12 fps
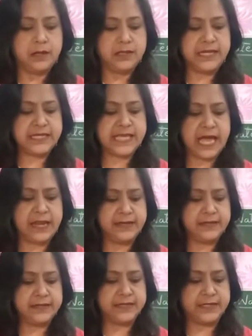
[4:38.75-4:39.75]

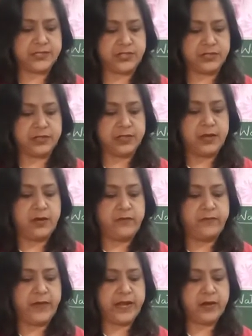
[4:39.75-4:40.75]
Desalination.
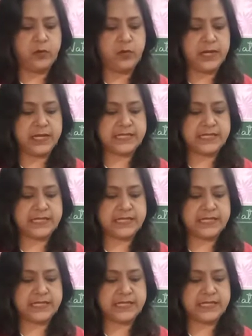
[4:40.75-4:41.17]
Where only